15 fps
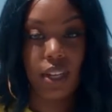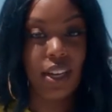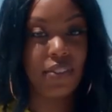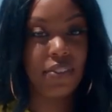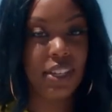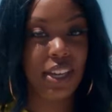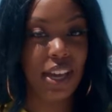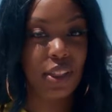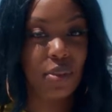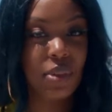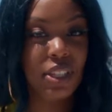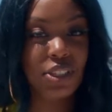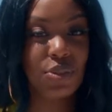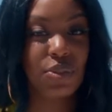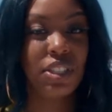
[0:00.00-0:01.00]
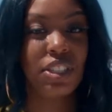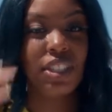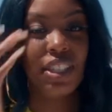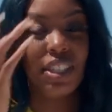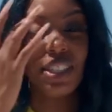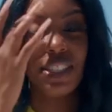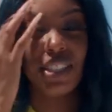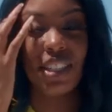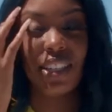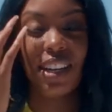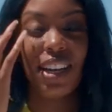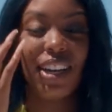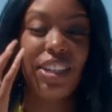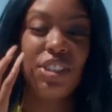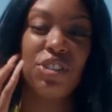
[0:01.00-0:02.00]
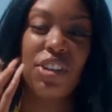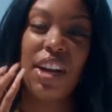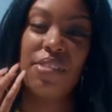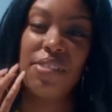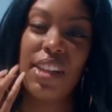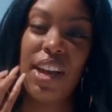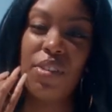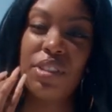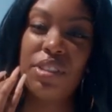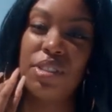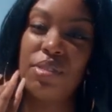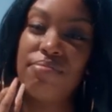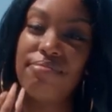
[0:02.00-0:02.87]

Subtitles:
of the elements, which is the dried flowers.